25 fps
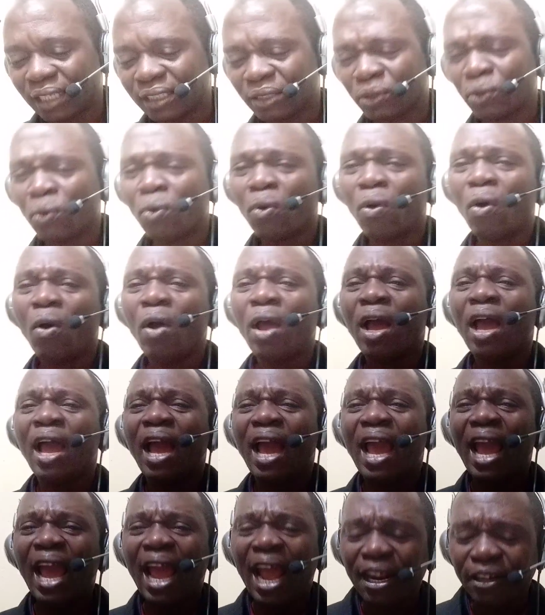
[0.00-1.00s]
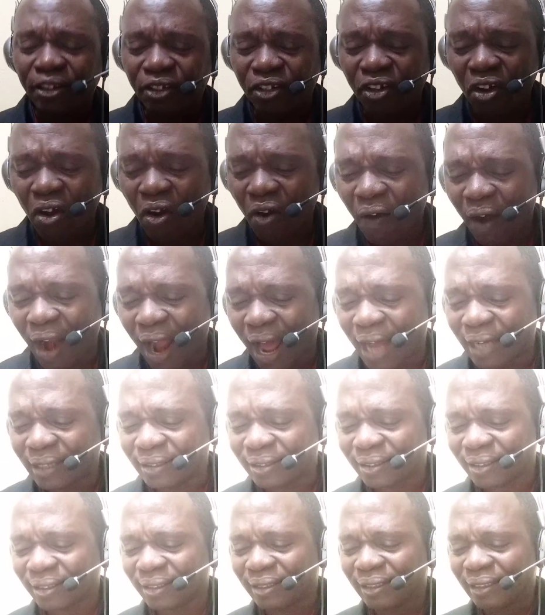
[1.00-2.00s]
So
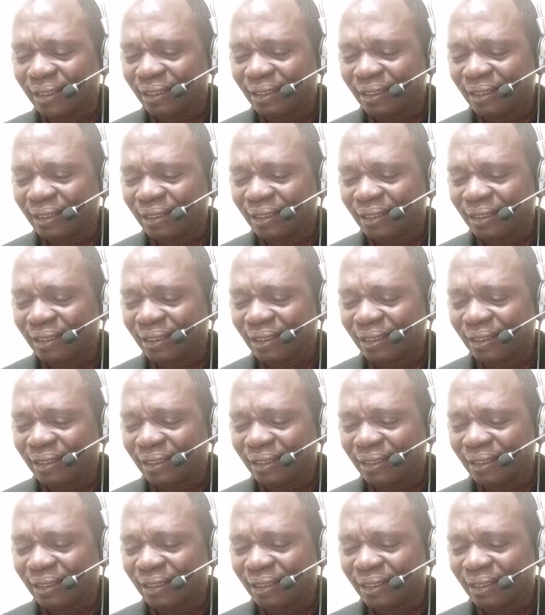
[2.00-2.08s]
endurance